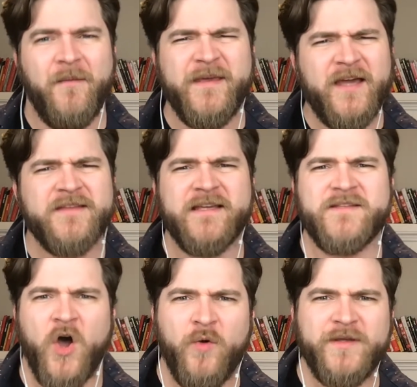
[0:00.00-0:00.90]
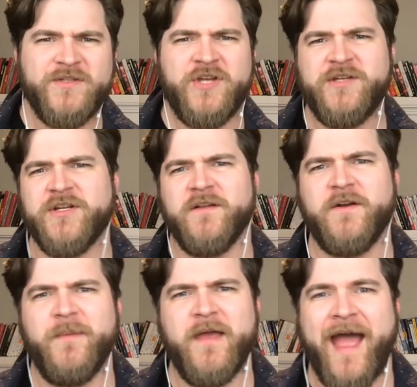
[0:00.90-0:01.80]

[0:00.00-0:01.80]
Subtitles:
because it's always changing a little bit.